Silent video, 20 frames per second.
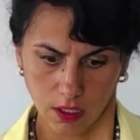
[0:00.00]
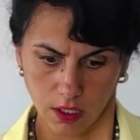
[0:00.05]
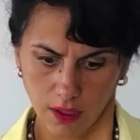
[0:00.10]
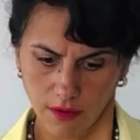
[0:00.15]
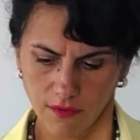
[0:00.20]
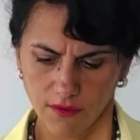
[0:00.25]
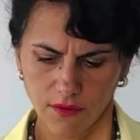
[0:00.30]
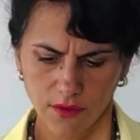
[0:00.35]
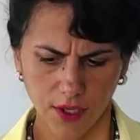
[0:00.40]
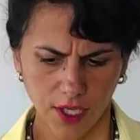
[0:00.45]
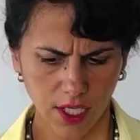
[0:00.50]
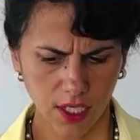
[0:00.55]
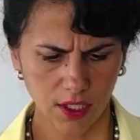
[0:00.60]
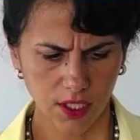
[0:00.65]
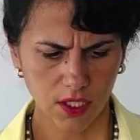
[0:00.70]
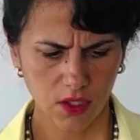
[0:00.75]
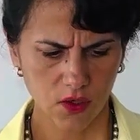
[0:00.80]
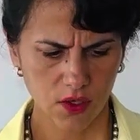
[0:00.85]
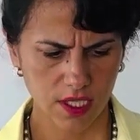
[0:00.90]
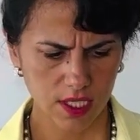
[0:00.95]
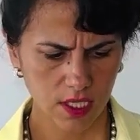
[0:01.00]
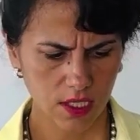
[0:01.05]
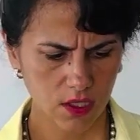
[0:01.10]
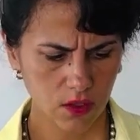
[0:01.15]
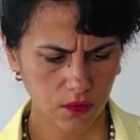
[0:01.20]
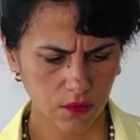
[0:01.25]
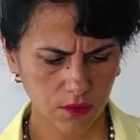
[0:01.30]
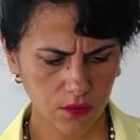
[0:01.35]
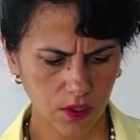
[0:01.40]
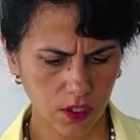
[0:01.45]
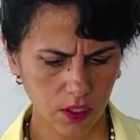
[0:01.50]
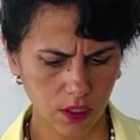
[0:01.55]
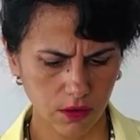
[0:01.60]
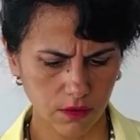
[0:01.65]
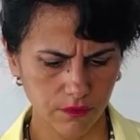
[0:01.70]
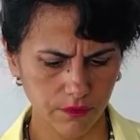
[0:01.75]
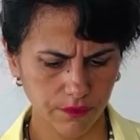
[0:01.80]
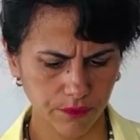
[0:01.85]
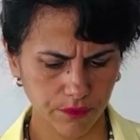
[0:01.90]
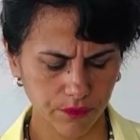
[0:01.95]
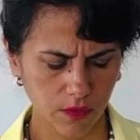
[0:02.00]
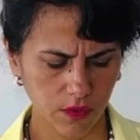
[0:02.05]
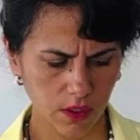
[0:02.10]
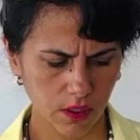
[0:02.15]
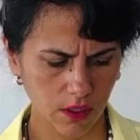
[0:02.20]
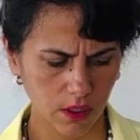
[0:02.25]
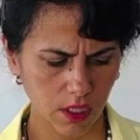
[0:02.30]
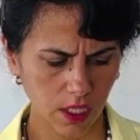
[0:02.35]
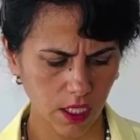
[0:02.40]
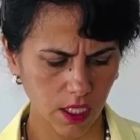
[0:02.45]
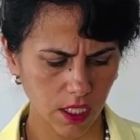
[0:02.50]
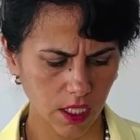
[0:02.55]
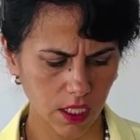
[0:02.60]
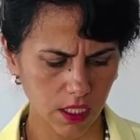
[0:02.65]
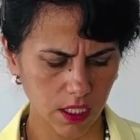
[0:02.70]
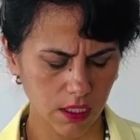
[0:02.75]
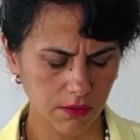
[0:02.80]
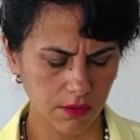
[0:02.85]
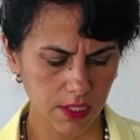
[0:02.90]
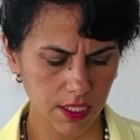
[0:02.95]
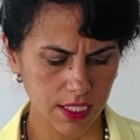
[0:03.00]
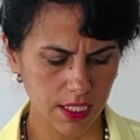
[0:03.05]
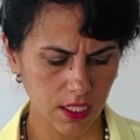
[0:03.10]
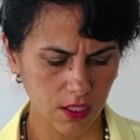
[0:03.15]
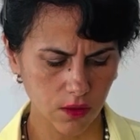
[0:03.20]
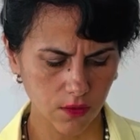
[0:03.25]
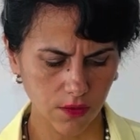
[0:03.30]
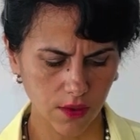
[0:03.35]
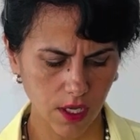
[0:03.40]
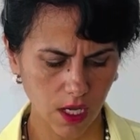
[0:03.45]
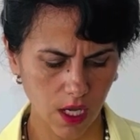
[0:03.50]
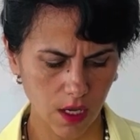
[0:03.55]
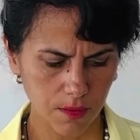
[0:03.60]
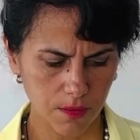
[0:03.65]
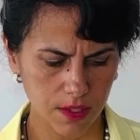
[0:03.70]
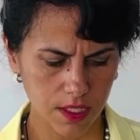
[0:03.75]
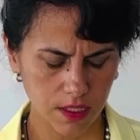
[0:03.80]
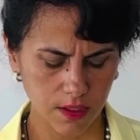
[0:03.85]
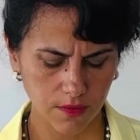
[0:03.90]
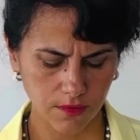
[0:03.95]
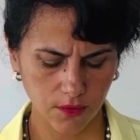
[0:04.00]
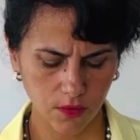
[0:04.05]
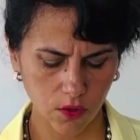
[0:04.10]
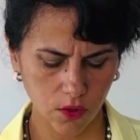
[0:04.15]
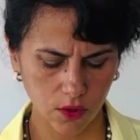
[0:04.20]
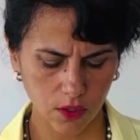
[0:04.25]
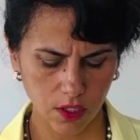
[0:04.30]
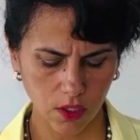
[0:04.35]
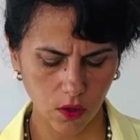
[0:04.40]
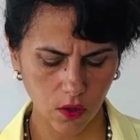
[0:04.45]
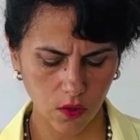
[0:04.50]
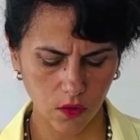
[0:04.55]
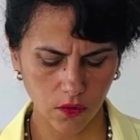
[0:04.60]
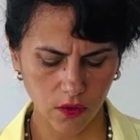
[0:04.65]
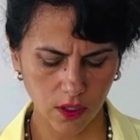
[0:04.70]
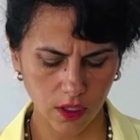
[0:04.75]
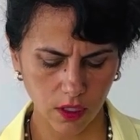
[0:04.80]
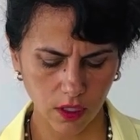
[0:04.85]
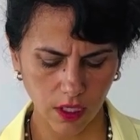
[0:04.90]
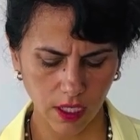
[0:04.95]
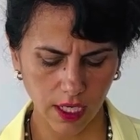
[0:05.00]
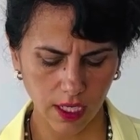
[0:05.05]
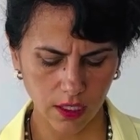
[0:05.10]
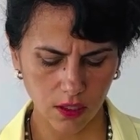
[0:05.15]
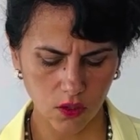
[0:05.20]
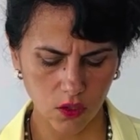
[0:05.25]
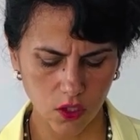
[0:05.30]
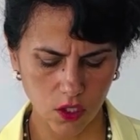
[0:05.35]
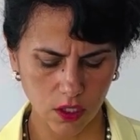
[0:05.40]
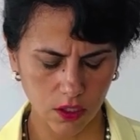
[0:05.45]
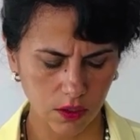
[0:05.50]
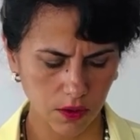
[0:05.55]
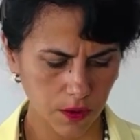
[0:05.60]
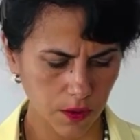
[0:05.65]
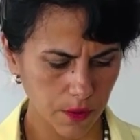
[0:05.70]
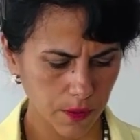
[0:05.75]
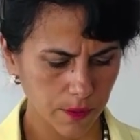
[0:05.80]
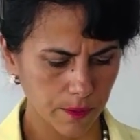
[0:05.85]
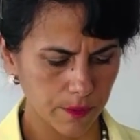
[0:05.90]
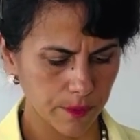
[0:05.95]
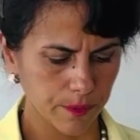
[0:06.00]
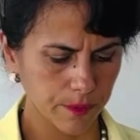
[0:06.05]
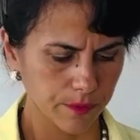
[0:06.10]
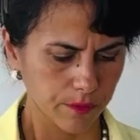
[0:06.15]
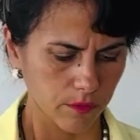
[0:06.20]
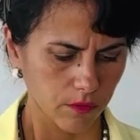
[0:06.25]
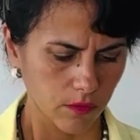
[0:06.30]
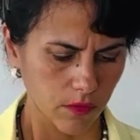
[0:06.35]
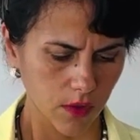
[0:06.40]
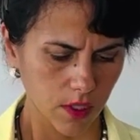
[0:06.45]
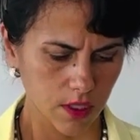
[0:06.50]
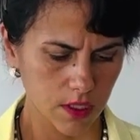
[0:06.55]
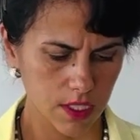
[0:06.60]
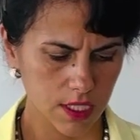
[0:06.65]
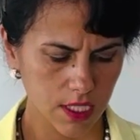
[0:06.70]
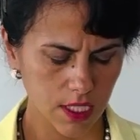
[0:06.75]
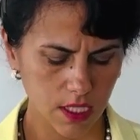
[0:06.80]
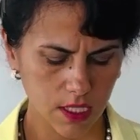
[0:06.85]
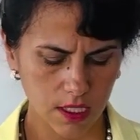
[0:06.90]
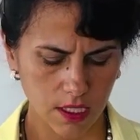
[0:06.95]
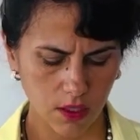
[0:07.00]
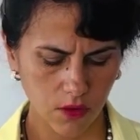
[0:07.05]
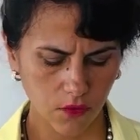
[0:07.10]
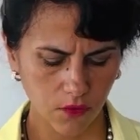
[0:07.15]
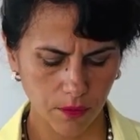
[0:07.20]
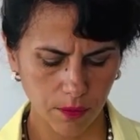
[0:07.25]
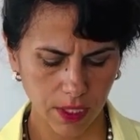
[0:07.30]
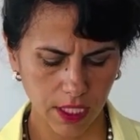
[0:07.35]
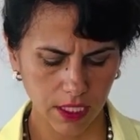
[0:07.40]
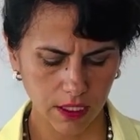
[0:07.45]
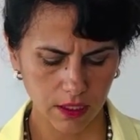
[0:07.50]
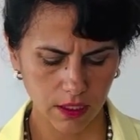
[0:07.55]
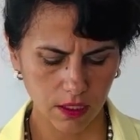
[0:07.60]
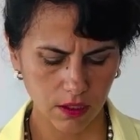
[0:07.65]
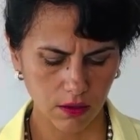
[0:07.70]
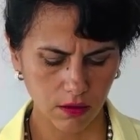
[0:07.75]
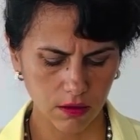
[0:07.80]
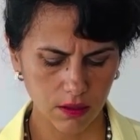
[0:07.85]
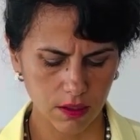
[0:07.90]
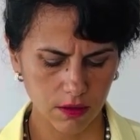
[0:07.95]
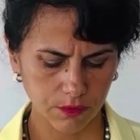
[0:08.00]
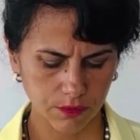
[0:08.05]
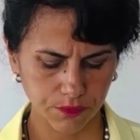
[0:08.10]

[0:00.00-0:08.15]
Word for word: Very interesting so far. Uh, give me the Ten of Cups for the overall energy six of pentacles